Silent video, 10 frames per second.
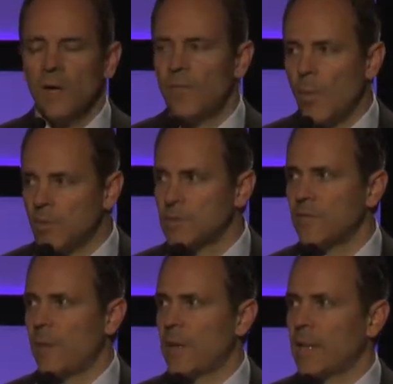most of
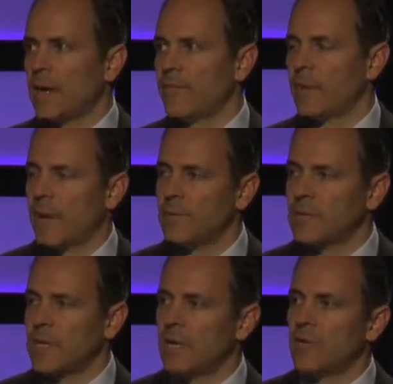my life when I was a
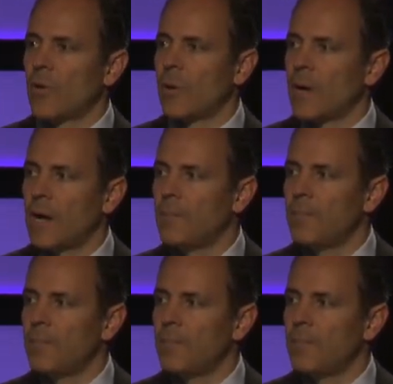kid growing up.